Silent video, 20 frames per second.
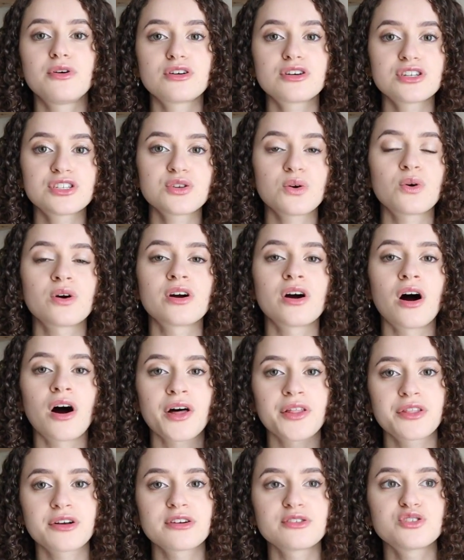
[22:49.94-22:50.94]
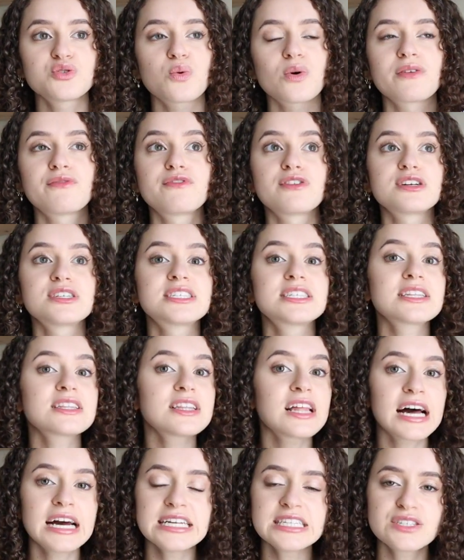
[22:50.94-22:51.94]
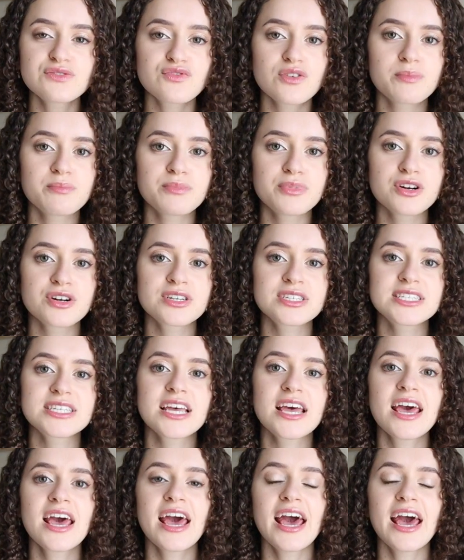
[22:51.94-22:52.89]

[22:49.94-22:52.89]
books or authors or first lines from books,